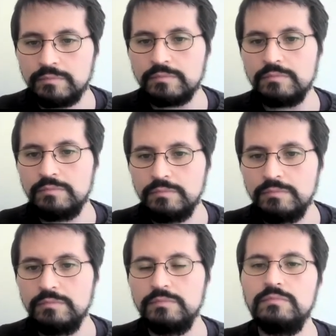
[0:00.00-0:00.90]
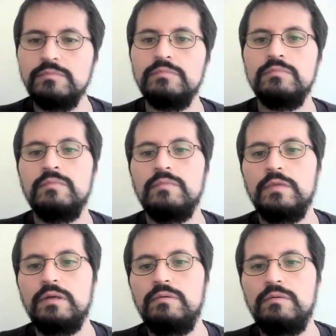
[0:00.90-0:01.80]

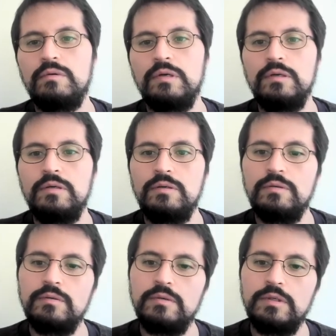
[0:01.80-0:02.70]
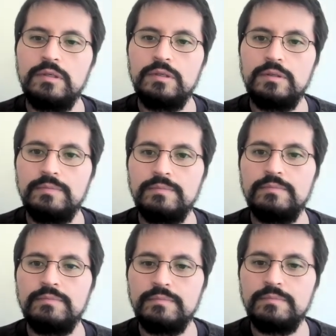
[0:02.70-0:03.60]

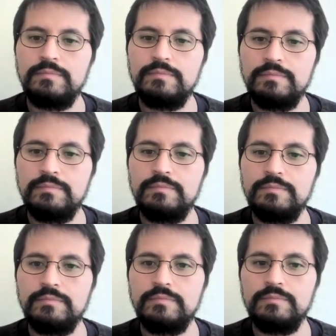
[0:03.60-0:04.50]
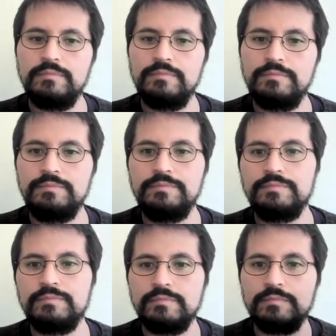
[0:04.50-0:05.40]

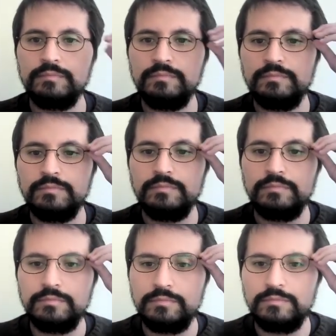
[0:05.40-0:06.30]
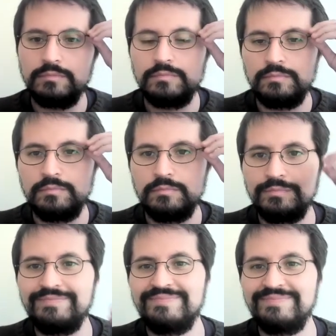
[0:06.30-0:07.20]

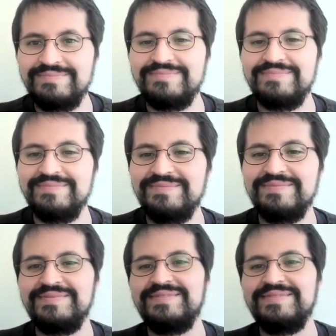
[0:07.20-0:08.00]
[no speech]